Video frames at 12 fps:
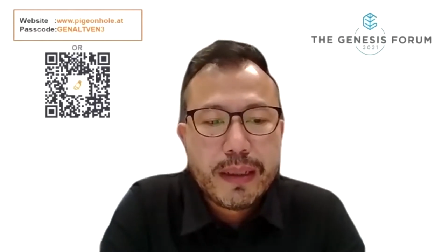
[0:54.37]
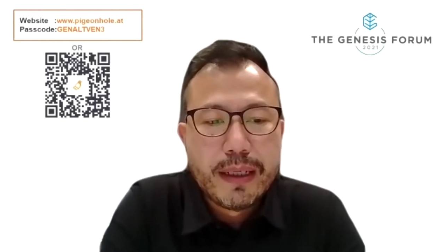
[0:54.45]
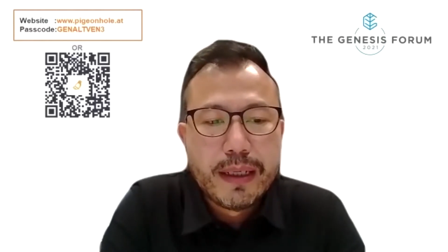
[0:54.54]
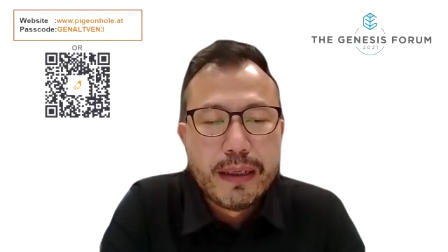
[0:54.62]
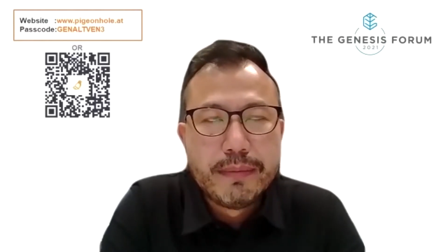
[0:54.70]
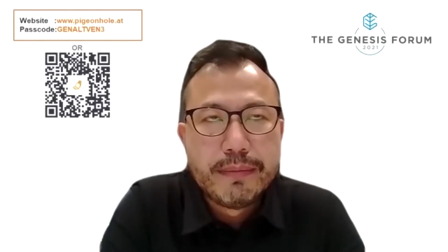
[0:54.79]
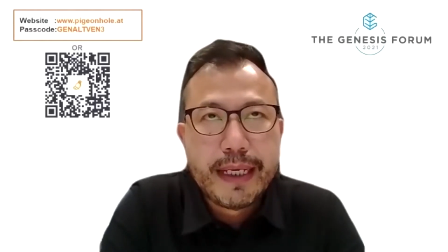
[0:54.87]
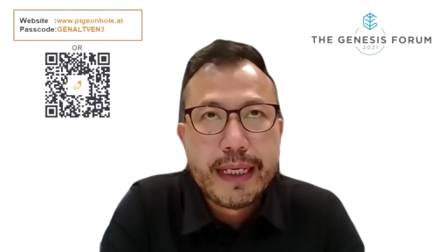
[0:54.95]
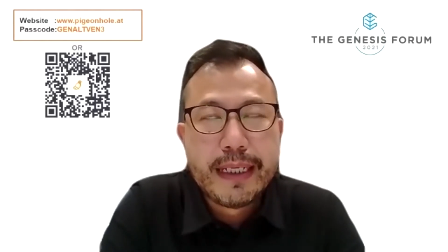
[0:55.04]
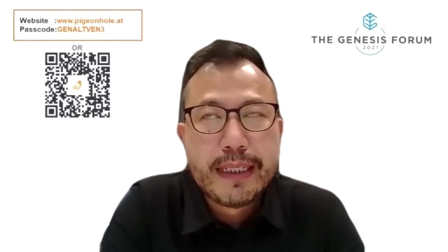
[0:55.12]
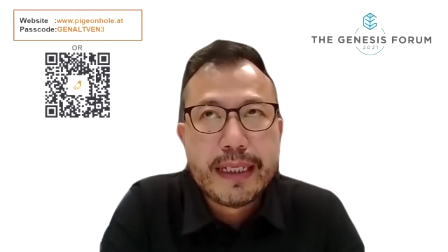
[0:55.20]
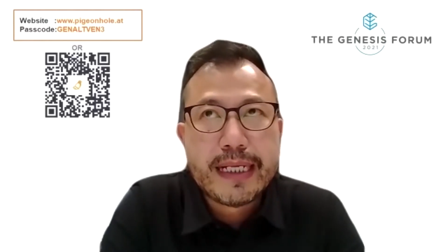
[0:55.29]

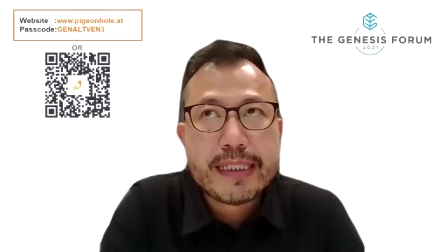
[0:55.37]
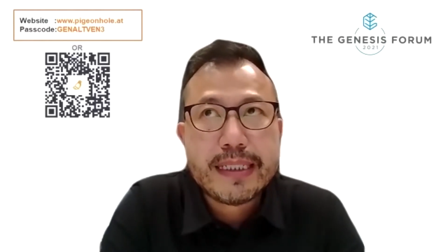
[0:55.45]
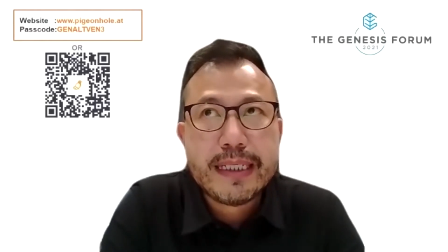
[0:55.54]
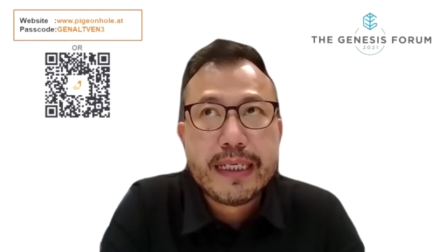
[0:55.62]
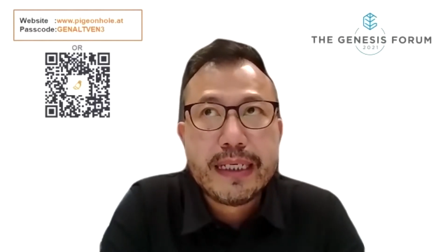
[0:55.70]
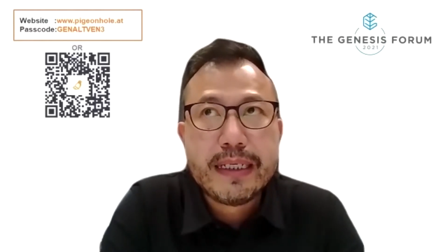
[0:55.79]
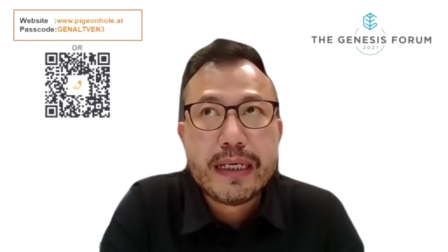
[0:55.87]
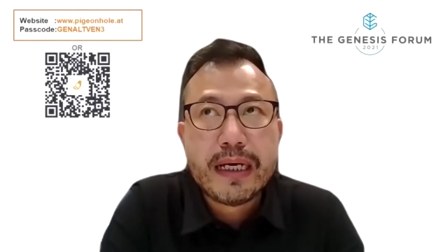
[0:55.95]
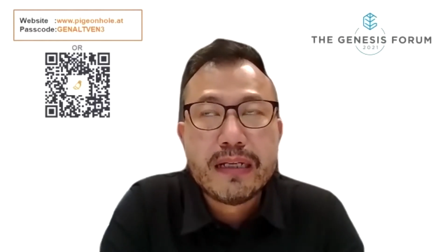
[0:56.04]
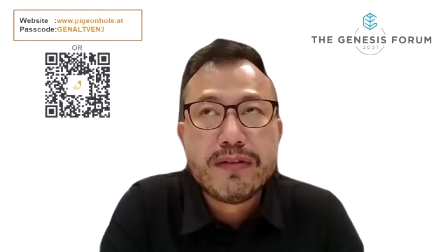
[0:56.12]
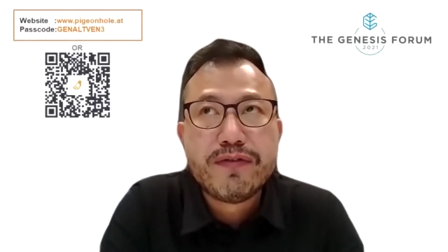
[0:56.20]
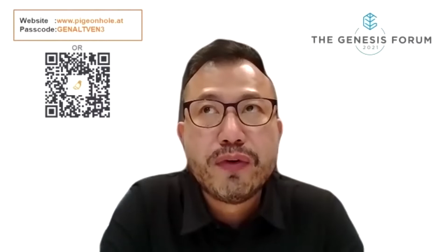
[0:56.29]
And as they
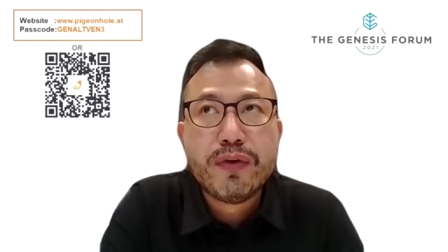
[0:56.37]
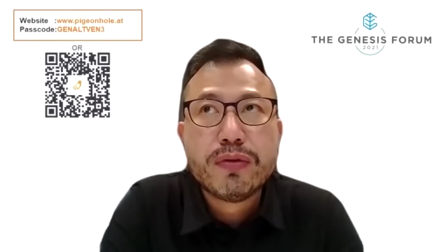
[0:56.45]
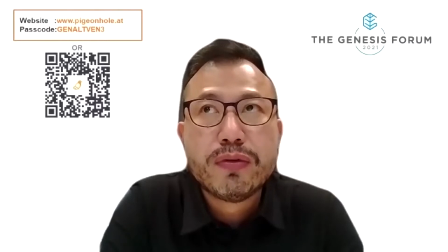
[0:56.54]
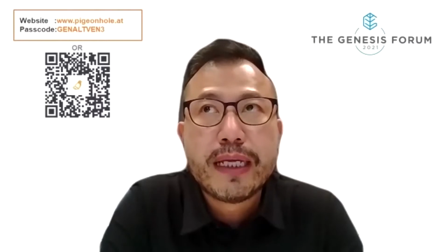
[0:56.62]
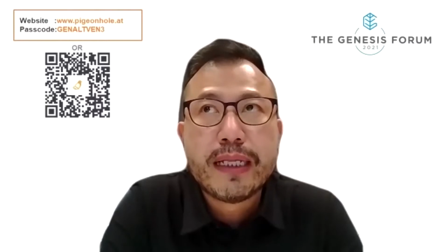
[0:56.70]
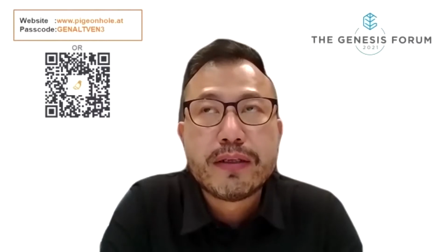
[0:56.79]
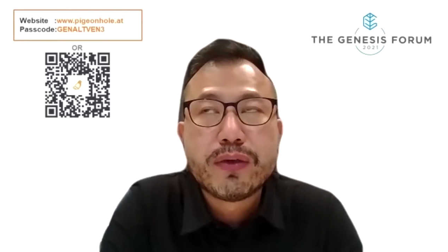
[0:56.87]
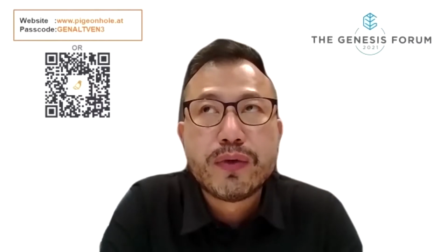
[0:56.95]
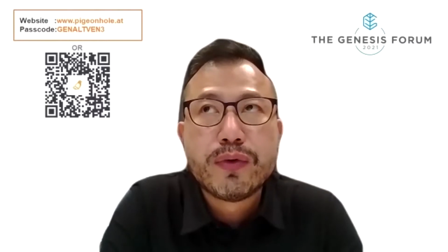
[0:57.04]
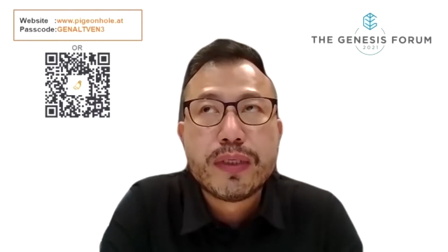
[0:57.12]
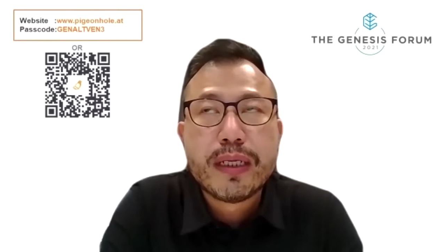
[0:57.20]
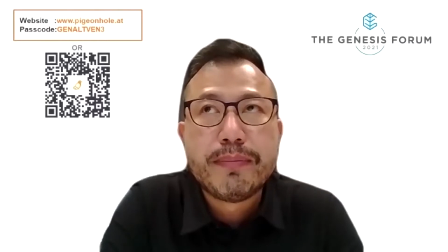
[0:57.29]
unfold and
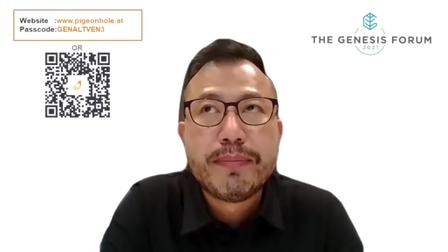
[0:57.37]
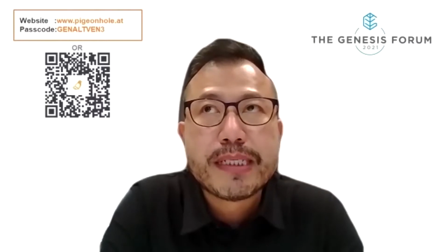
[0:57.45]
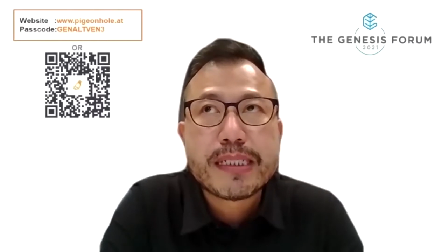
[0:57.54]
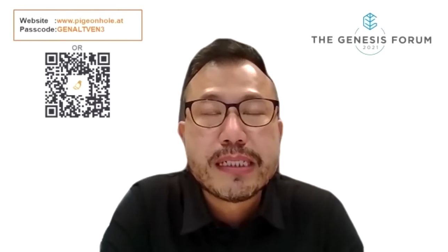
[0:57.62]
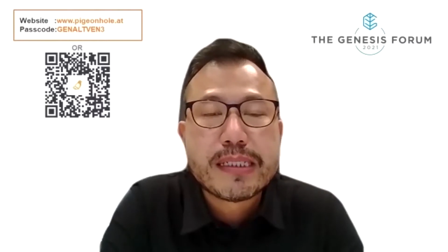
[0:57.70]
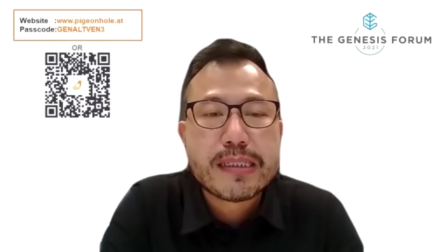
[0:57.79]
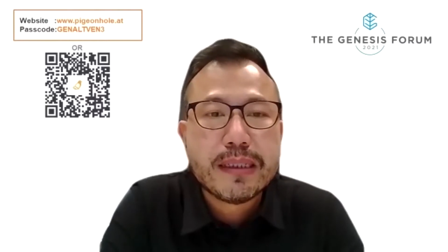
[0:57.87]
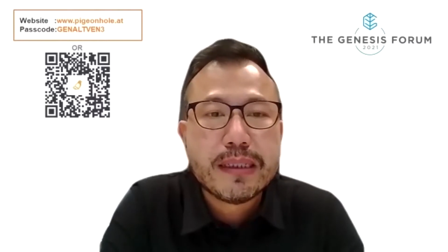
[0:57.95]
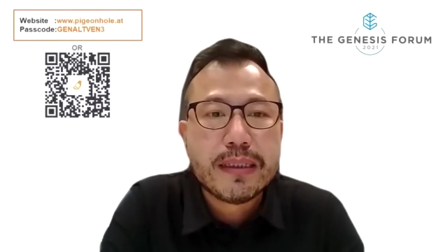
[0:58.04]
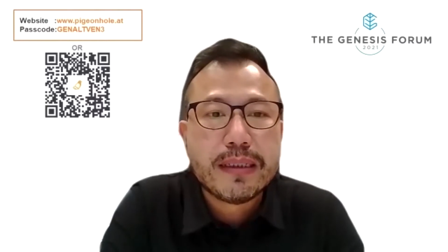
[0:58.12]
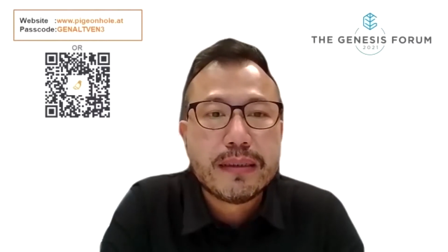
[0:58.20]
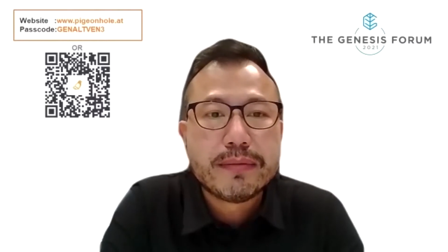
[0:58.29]
grow their business
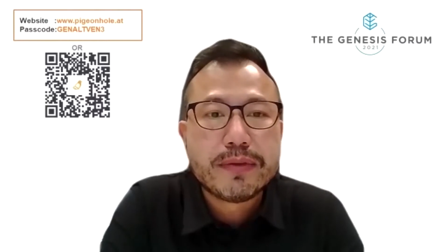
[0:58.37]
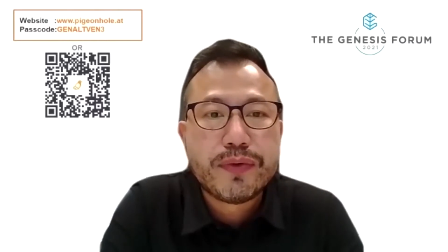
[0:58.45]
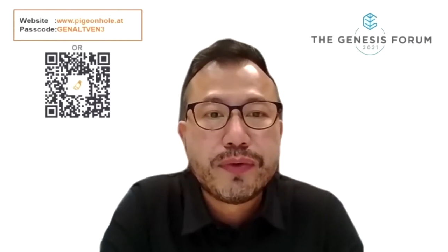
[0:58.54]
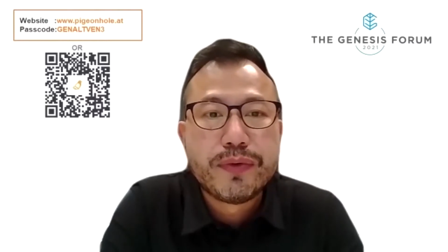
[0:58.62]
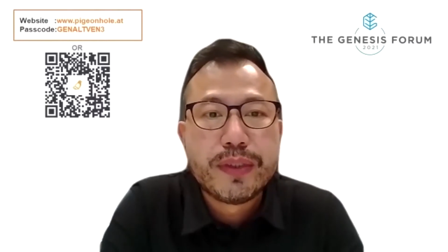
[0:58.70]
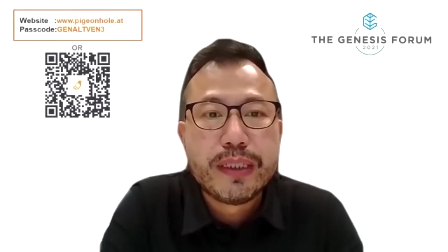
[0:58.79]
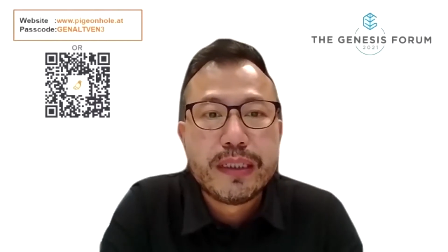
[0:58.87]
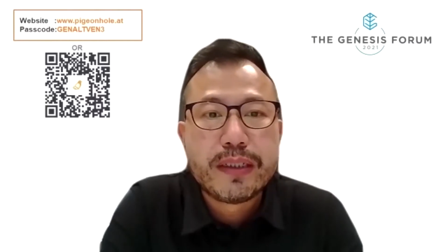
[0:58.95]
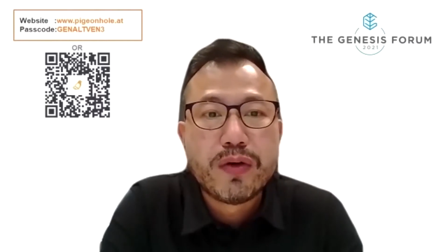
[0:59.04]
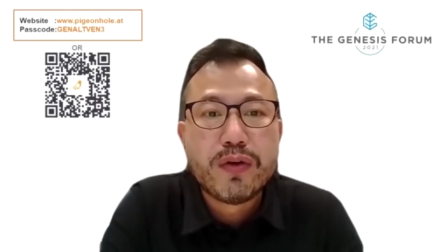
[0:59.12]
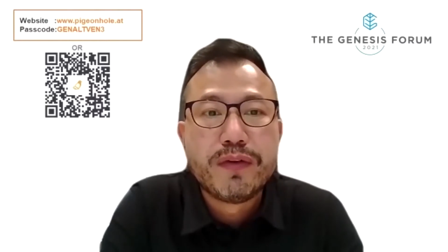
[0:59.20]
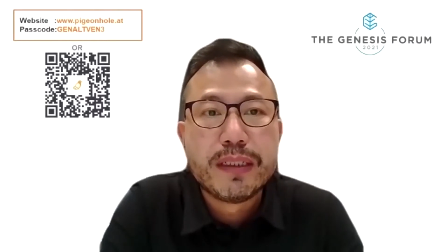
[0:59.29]
through the
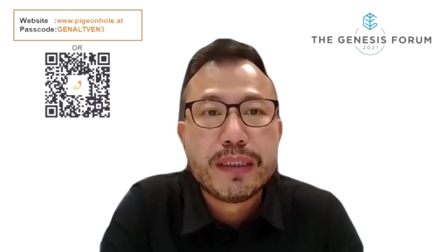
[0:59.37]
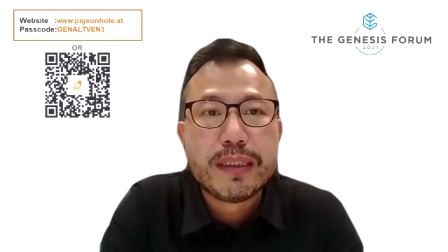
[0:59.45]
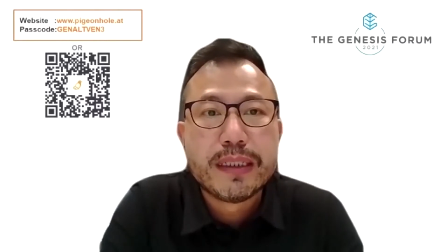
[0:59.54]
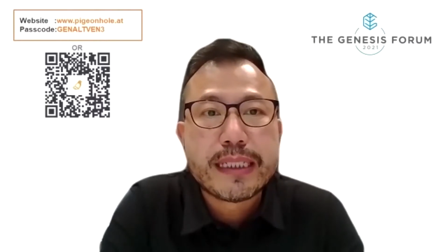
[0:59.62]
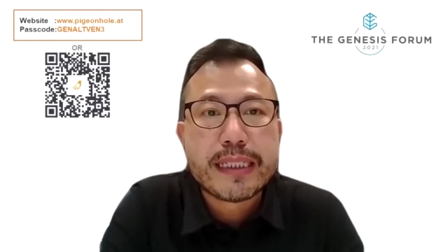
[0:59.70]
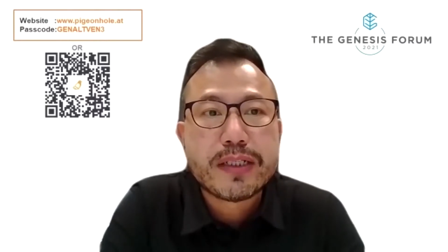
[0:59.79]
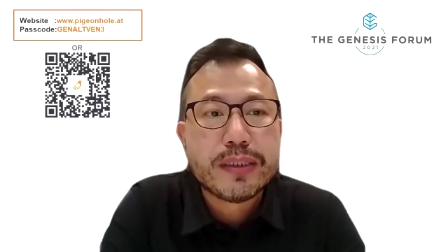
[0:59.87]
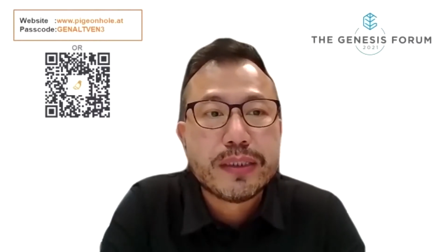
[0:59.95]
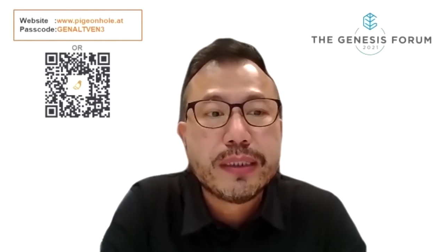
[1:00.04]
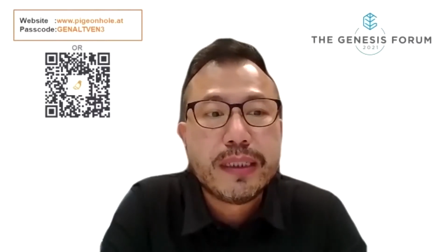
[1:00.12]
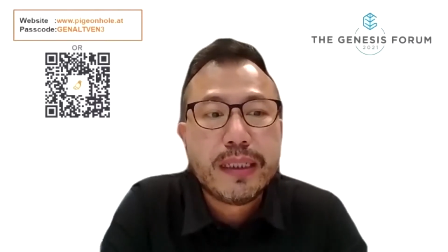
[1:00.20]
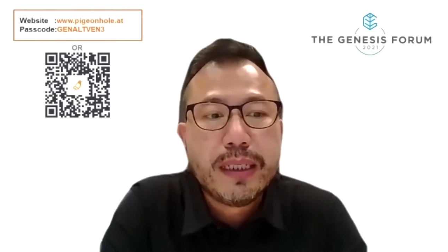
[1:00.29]
COVID
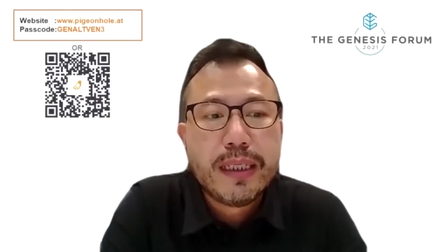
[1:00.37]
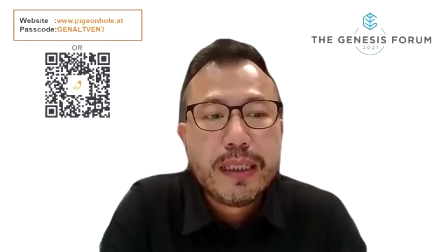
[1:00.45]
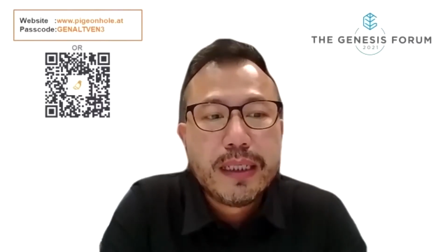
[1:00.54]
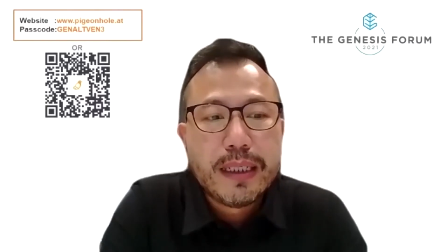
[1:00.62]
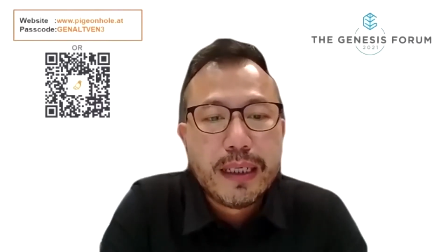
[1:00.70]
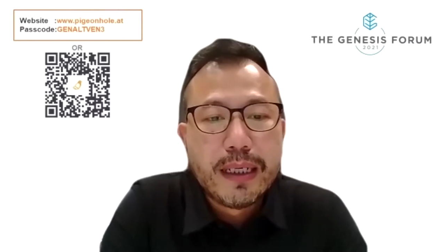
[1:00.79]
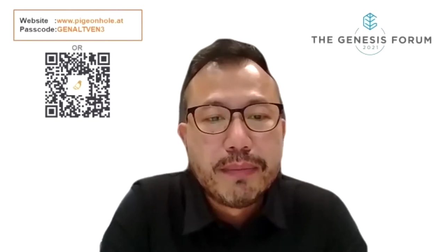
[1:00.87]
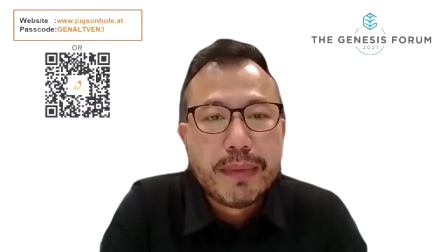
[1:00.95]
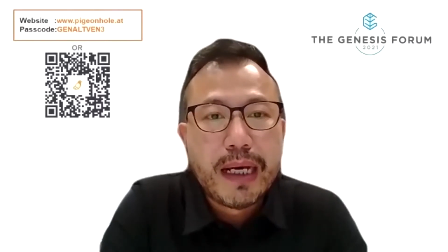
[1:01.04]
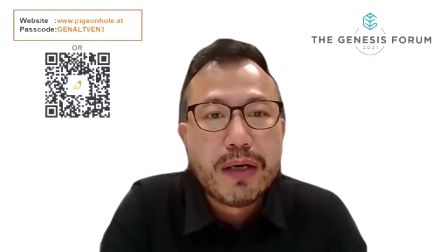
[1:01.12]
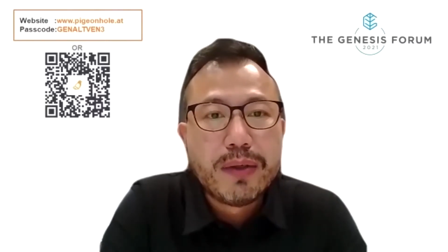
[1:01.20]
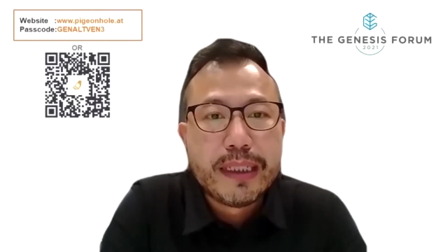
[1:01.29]
session, how are